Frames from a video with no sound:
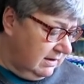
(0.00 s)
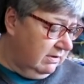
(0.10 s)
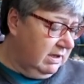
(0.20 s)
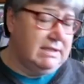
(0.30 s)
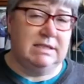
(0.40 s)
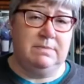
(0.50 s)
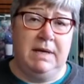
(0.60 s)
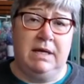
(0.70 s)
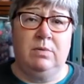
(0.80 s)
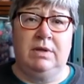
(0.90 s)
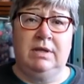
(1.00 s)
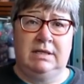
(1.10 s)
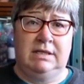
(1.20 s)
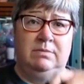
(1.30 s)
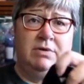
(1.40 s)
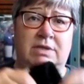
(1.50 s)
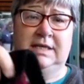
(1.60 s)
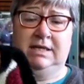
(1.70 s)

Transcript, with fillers: I realise there's a pink one that I didn't point